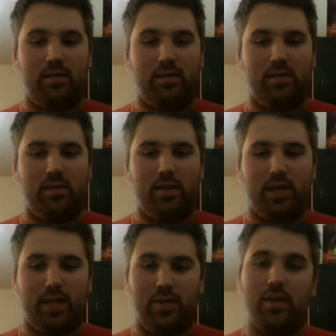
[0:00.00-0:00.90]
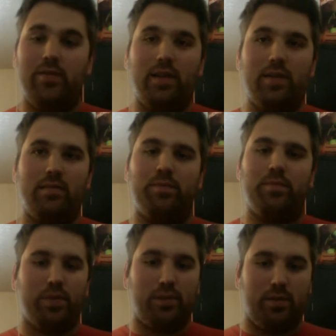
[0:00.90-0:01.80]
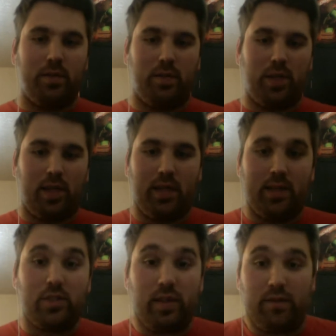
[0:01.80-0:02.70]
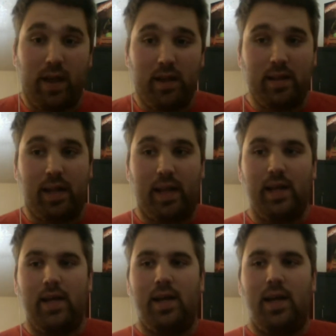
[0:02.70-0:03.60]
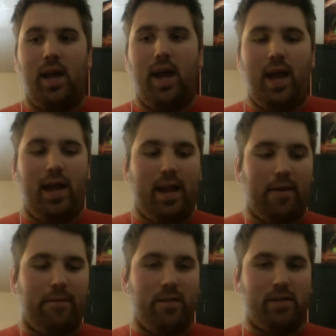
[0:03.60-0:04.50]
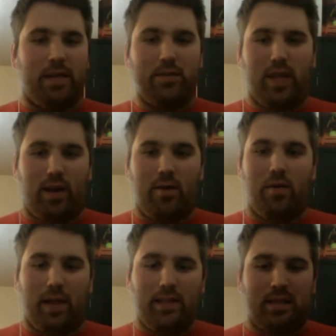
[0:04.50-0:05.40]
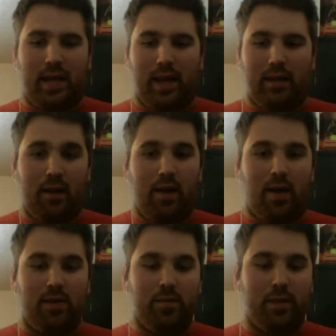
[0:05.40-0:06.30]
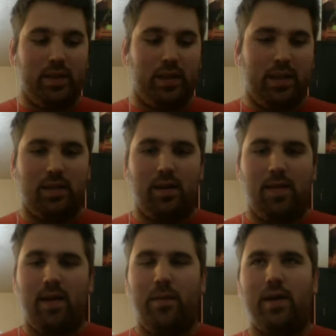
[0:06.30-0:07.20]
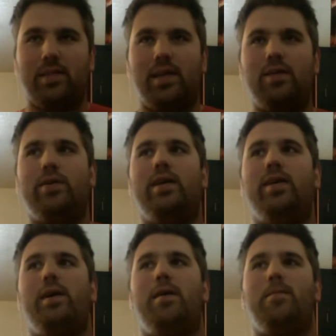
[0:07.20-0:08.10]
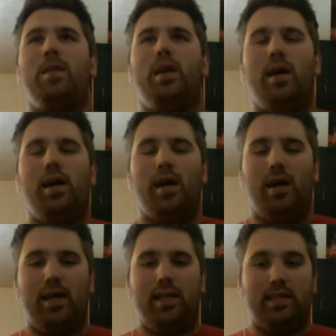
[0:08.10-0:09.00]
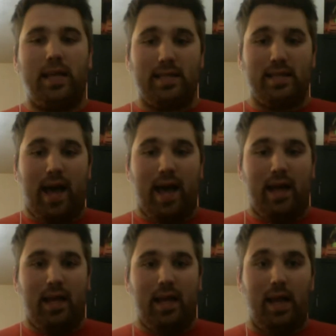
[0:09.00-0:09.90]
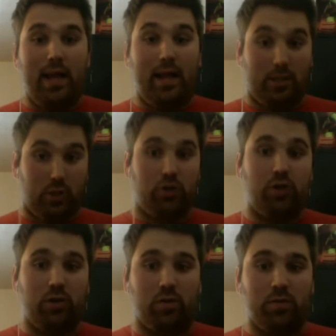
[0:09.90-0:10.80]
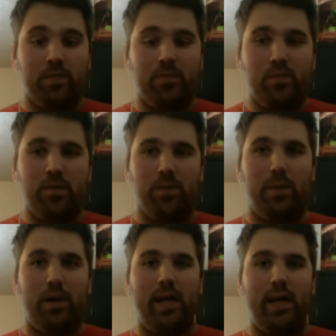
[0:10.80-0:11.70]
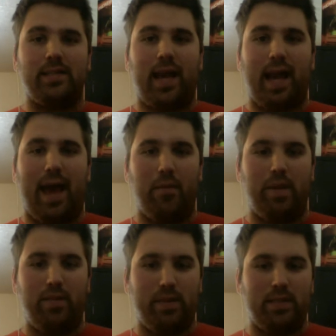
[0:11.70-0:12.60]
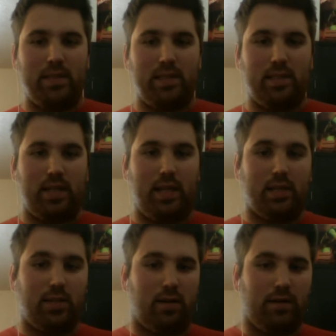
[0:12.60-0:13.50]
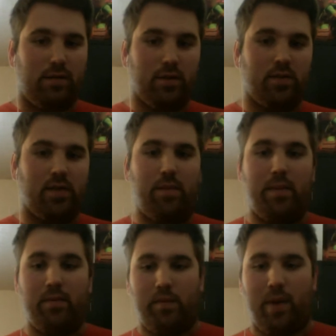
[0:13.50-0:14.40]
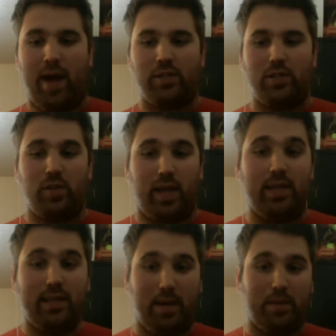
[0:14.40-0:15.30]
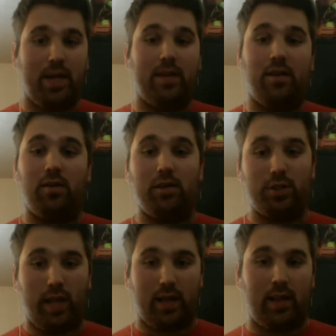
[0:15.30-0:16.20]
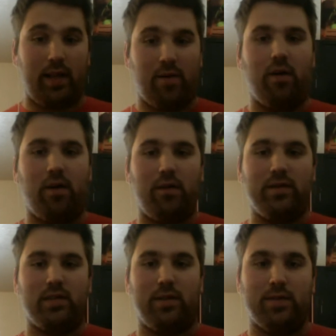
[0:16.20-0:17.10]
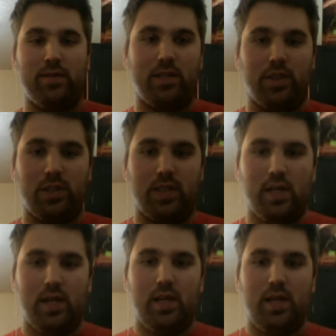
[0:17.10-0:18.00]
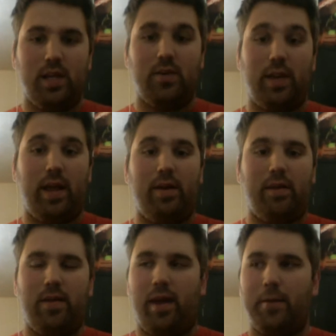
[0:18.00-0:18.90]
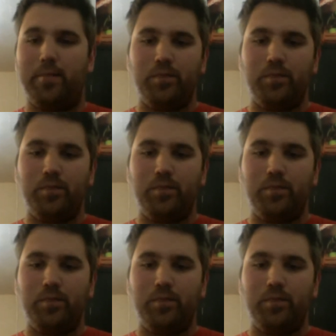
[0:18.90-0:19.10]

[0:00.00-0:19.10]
So it's like, don't even pursue something unless you can validate it. And at first I was like, oh, that's like law. But then I started thinking about it. I was like, you know what? He says that, and that's true. But it's like, how many businesses did he start first that maybe were passionate? So like, he's come to that knowledge like later on. Obviously, it wasn't just an inherent thing.